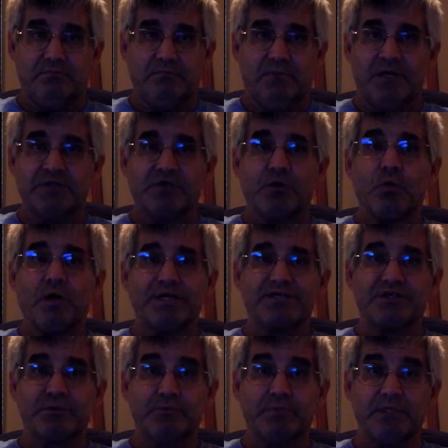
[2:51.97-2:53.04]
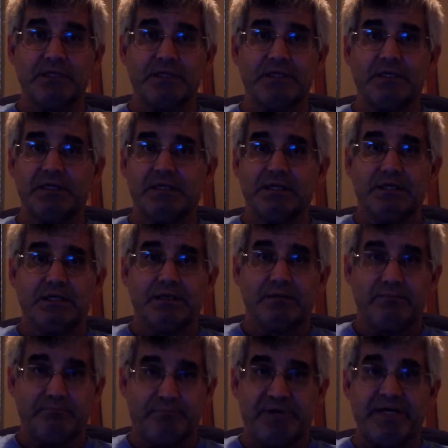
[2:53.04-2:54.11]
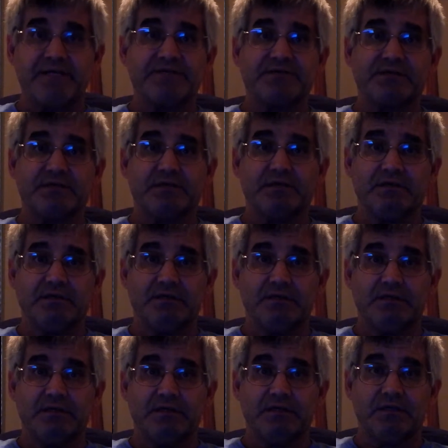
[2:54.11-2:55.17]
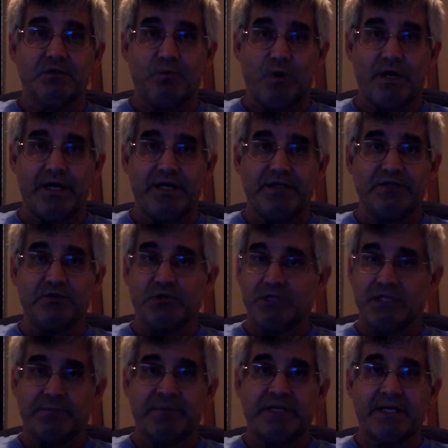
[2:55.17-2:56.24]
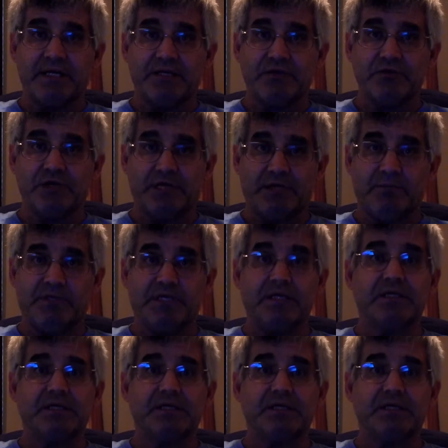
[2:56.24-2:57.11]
unquestionably best way to eliminate your enemy.